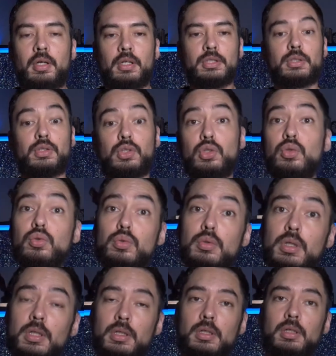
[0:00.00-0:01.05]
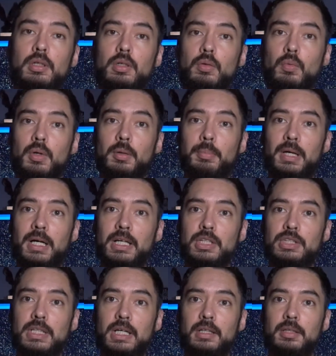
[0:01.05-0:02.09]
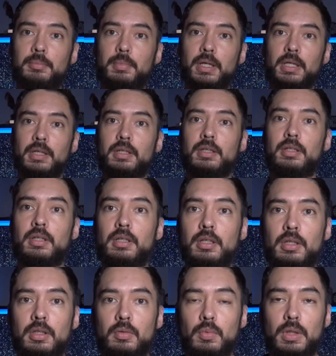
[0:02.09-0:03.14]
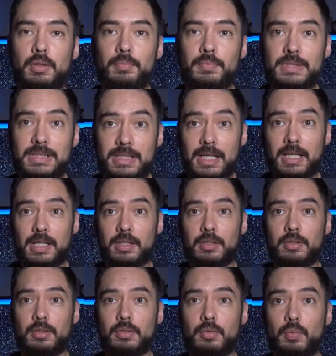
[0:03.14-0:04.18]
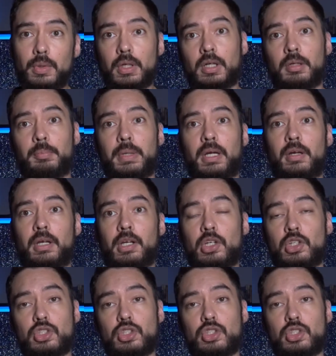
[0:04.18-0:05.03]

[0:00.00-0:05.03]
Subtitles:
So you want to buy a shotgun mic. Well, today we are comparing